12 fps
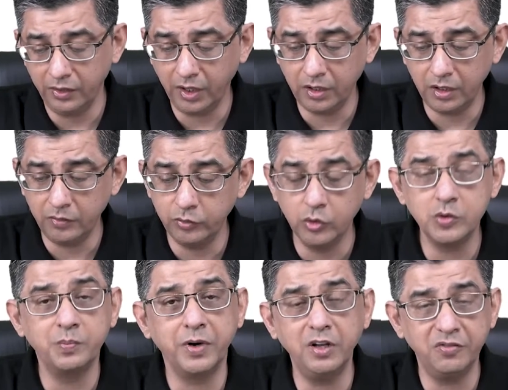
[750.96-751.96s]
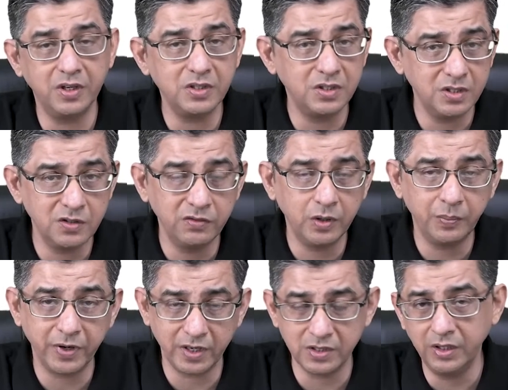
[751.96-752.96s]
then if those prefixes were
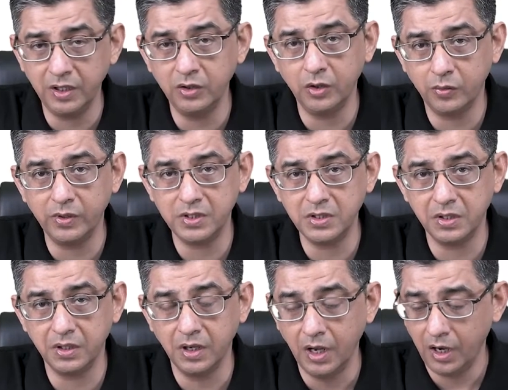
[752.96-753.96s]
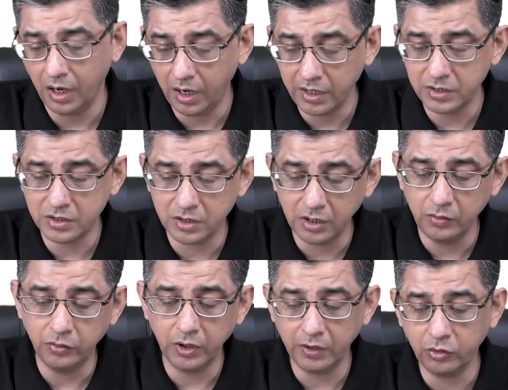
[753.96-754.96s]
present in the question, I still
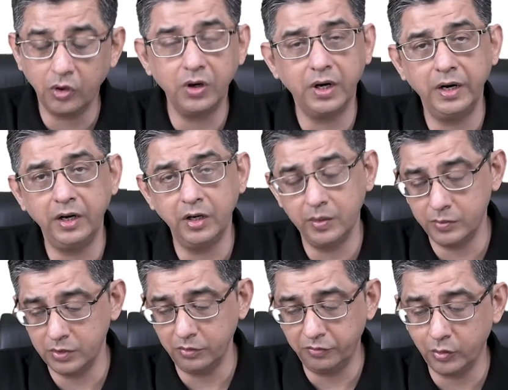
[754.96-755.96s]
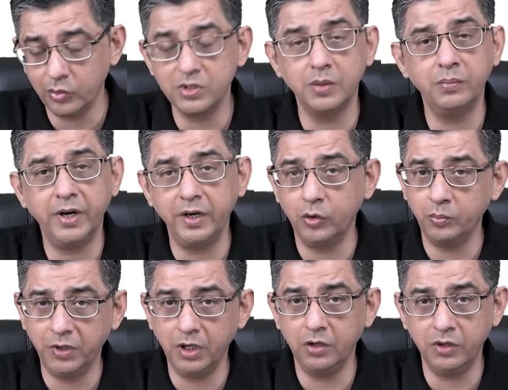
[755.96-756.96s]
would have thought in terms of furosemide to
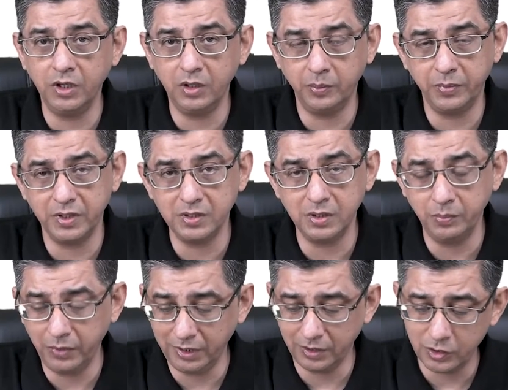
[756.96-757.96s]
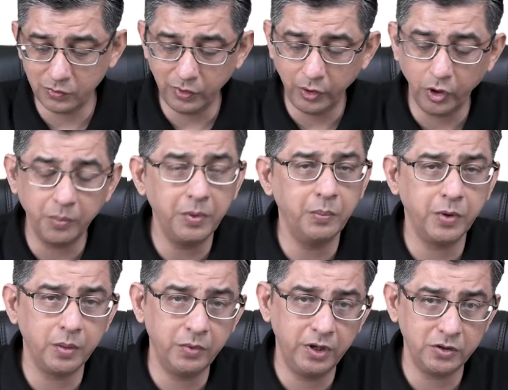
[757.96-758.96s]
be given in a person, but this would not be a
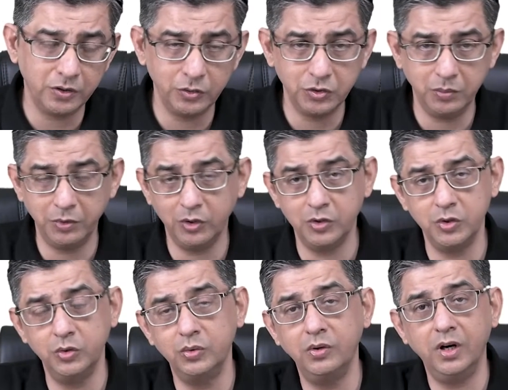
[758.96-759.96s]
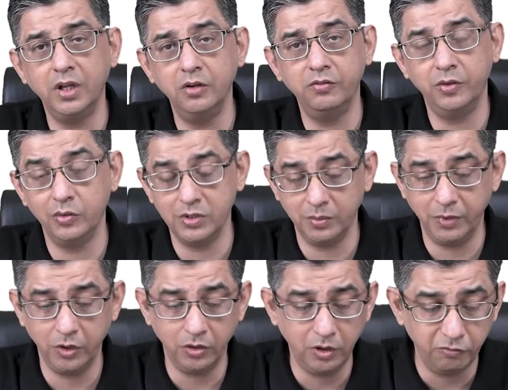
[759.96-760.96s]
permanent solution because you do not give
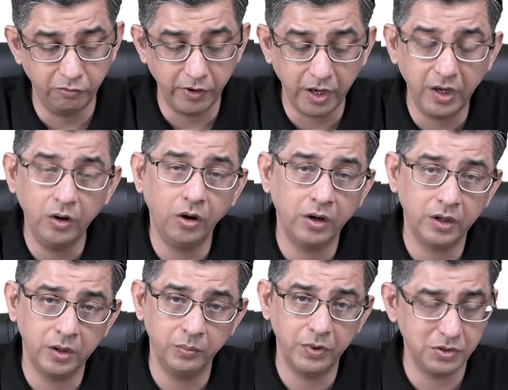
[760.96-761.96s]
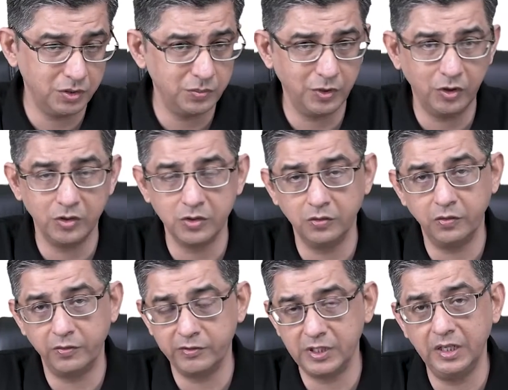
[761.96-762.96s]
furosemide on a very long-term basis because of
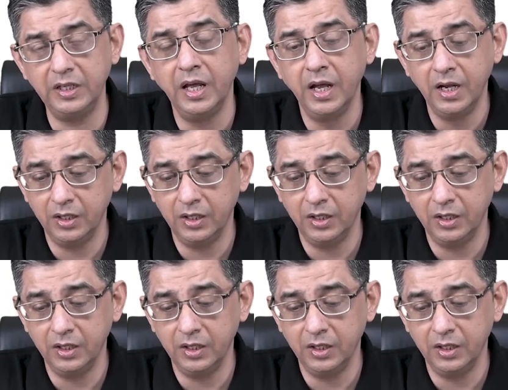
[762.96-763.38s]
obviously